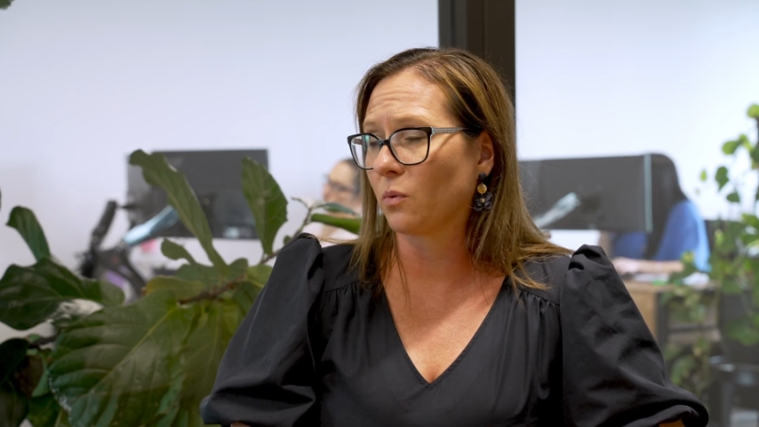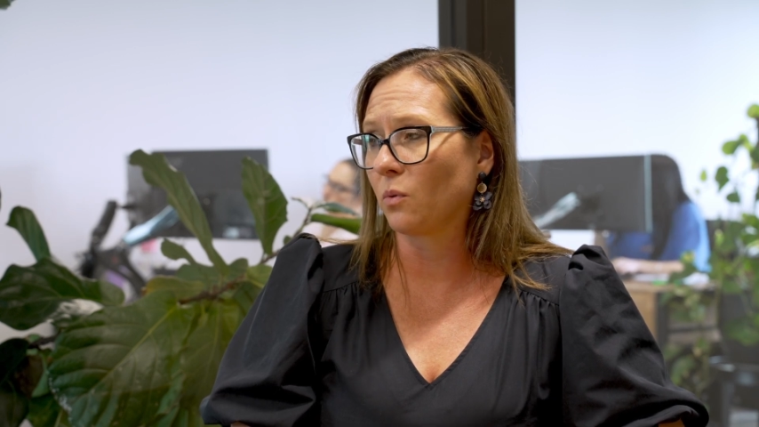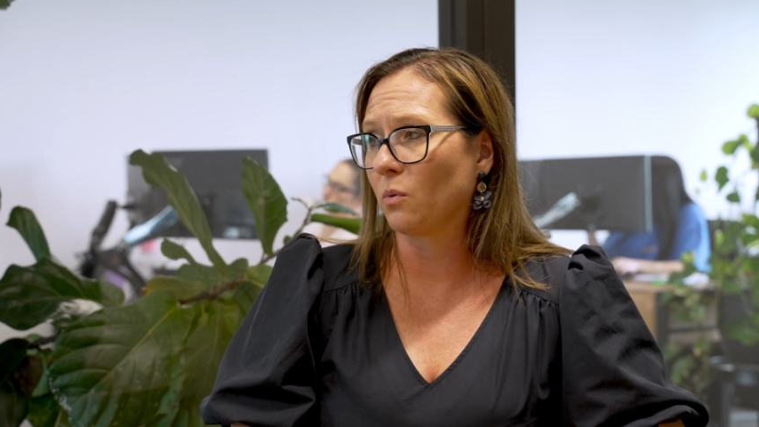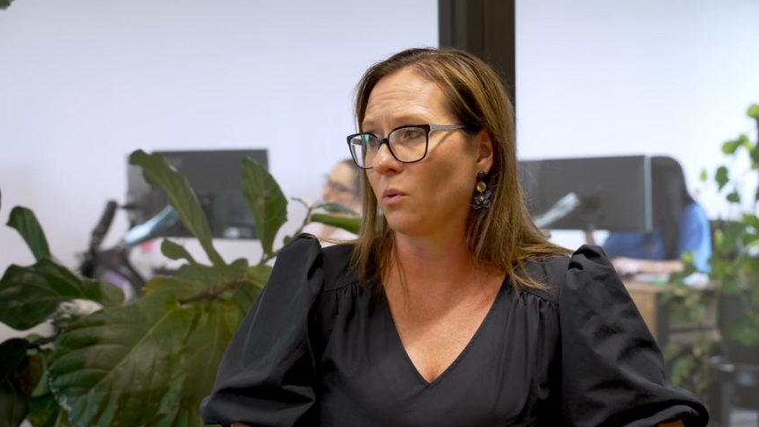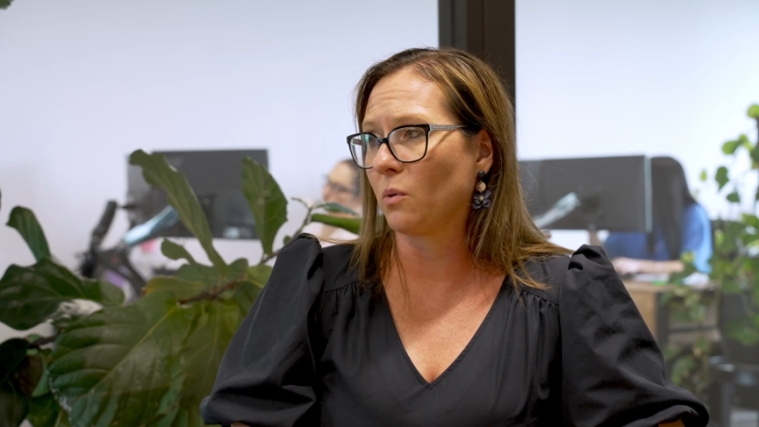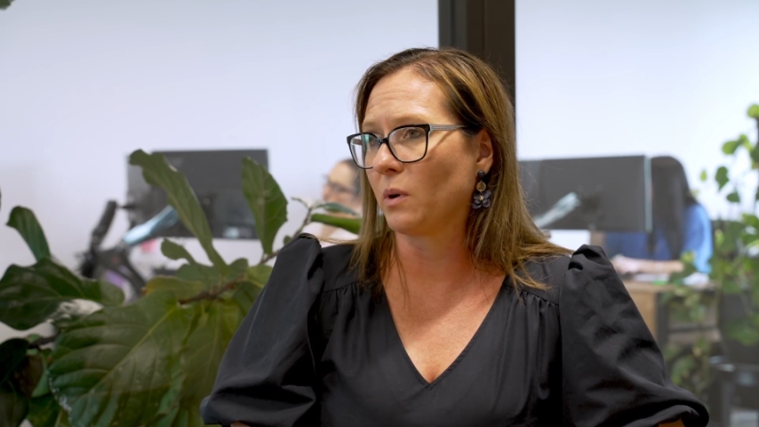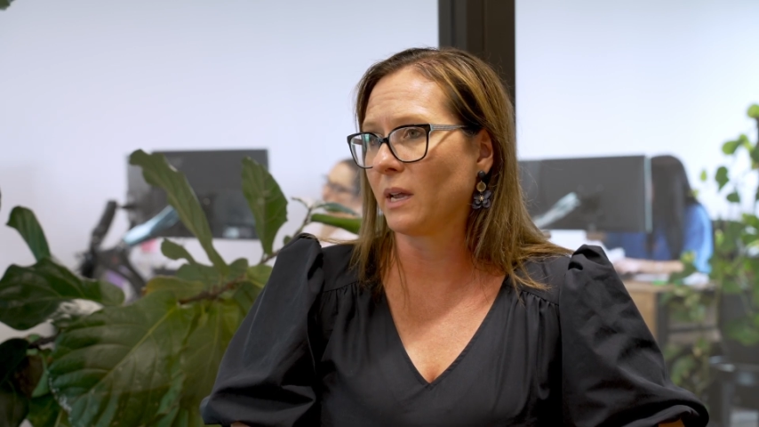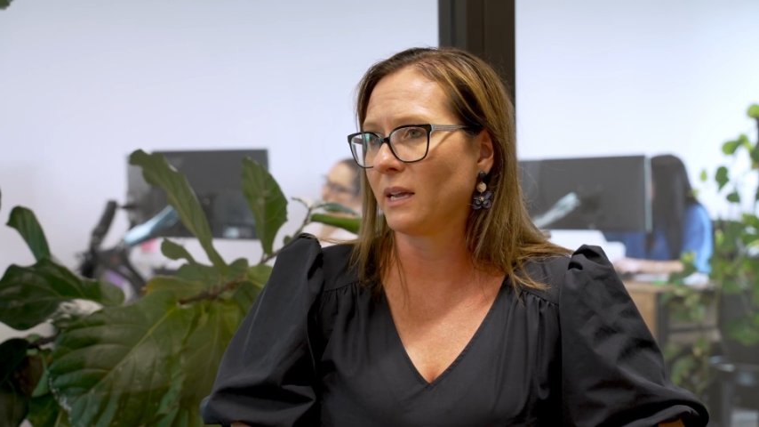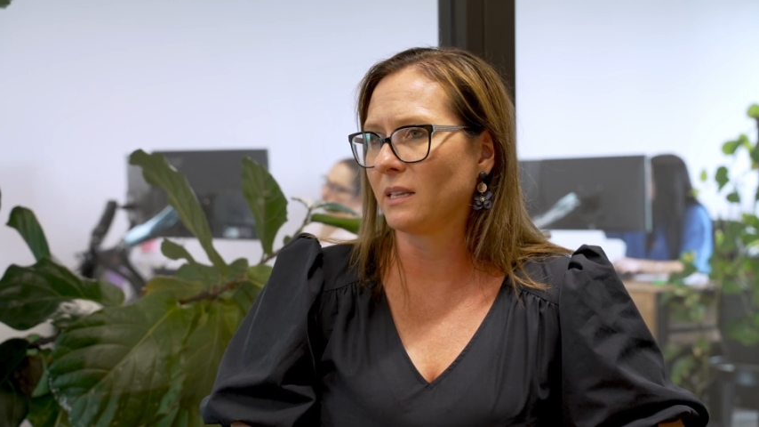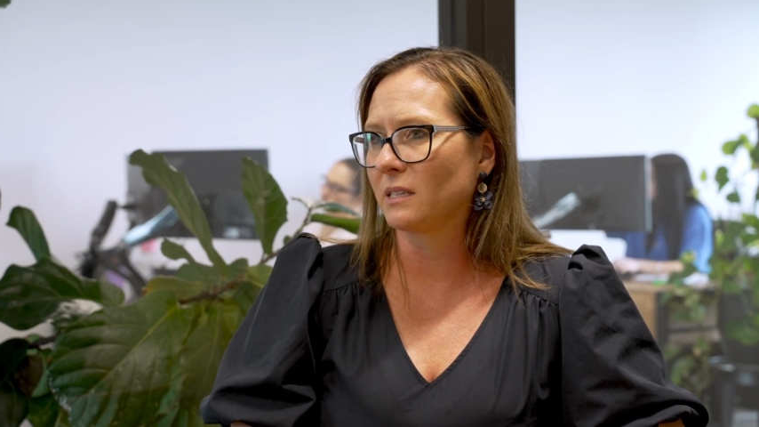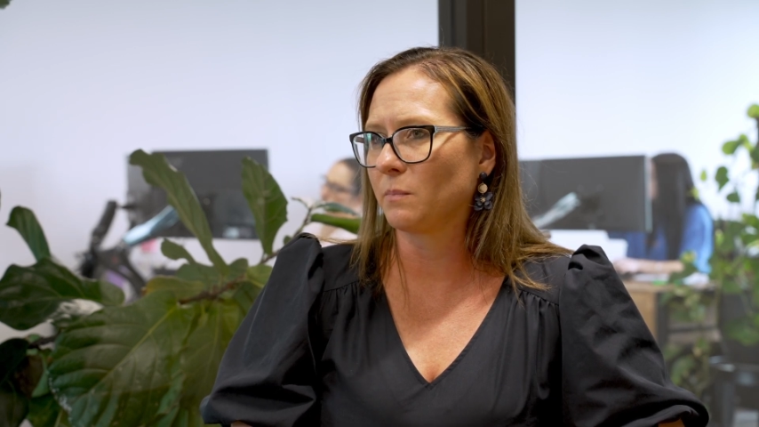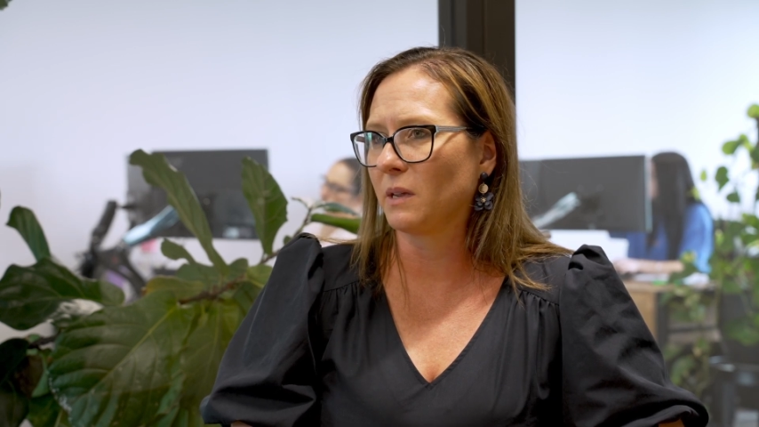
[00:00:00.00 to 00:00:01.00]
or
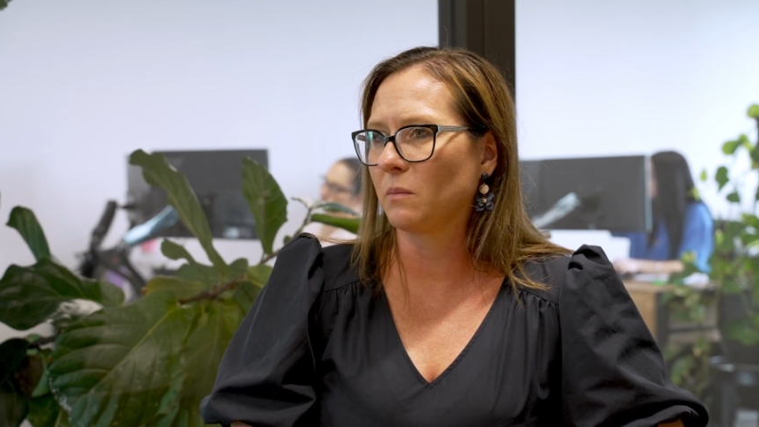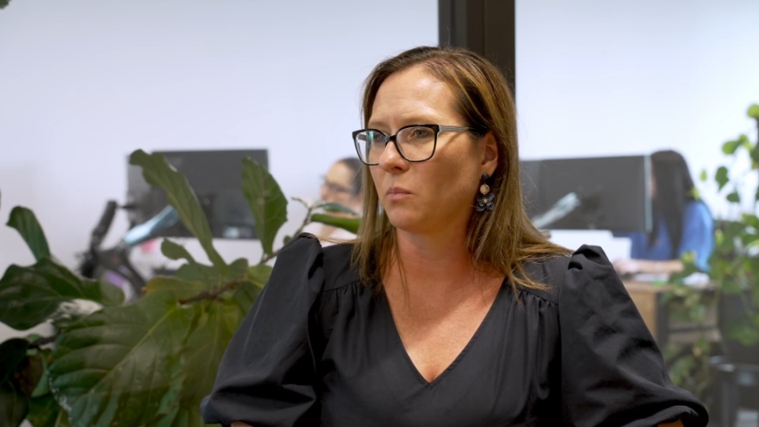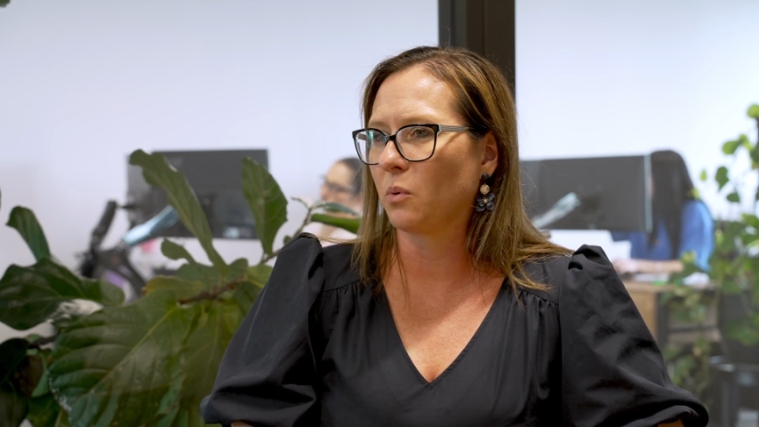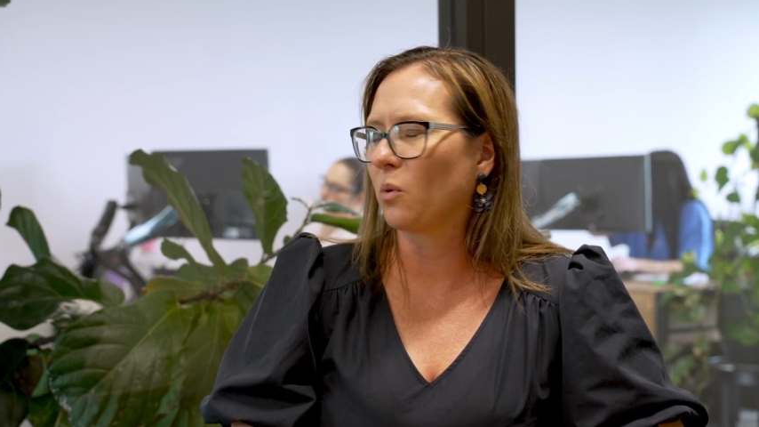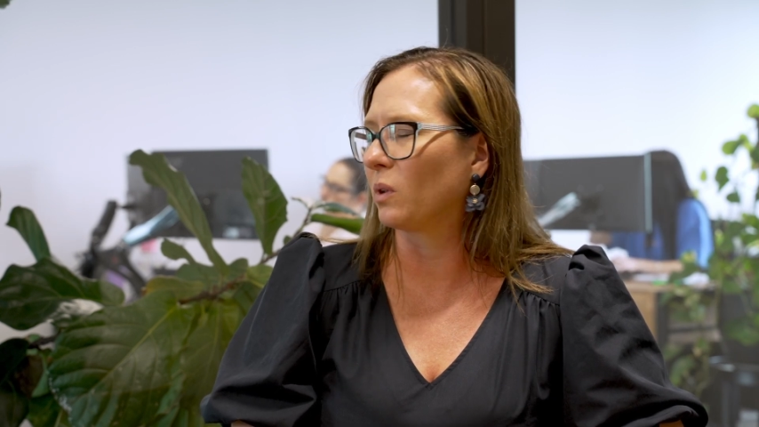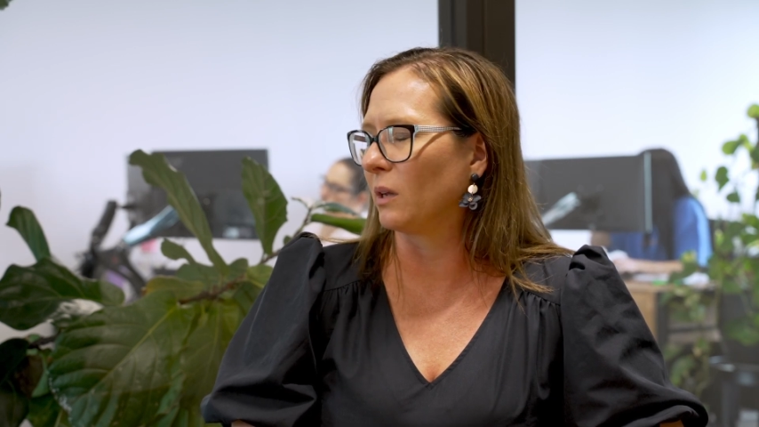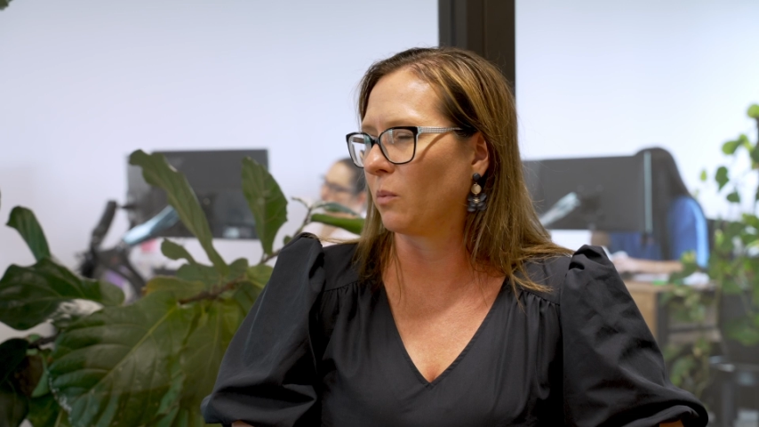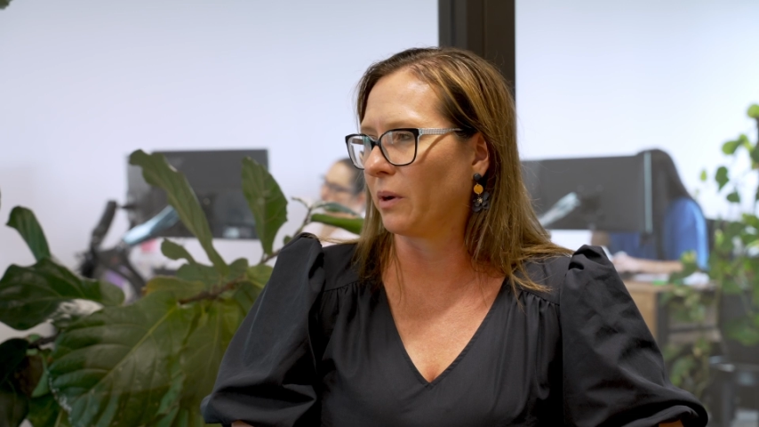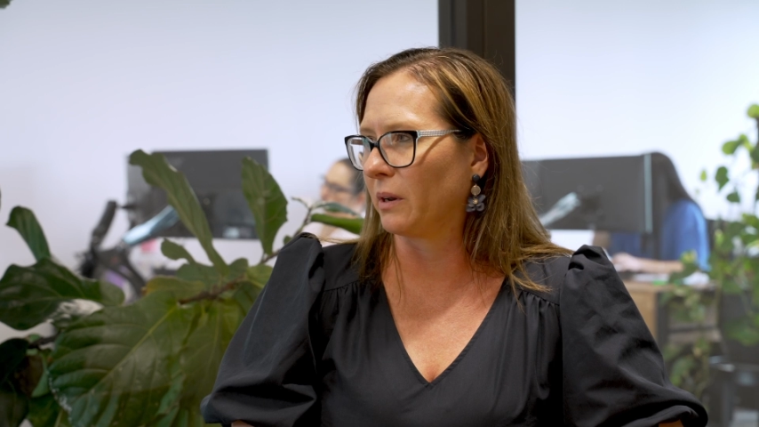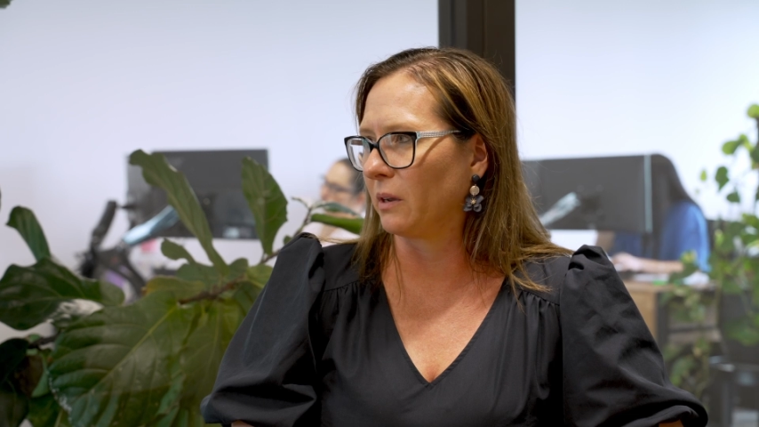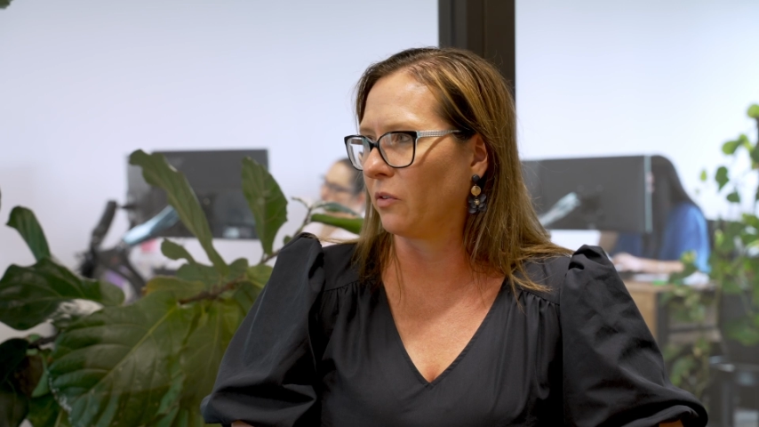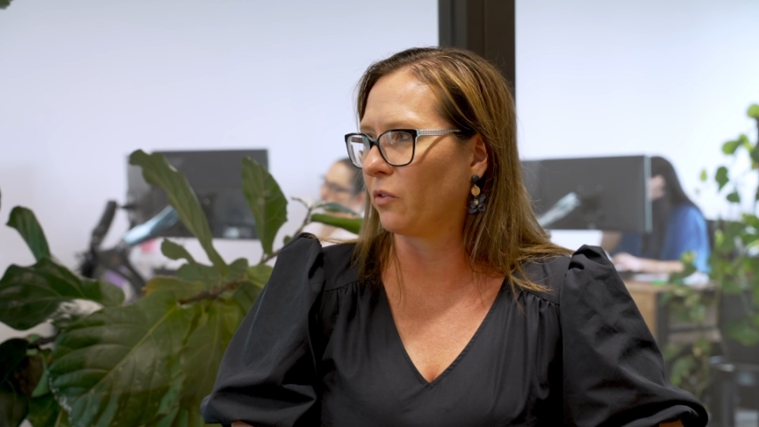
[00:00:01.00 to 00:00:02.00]
it's been poorly worded,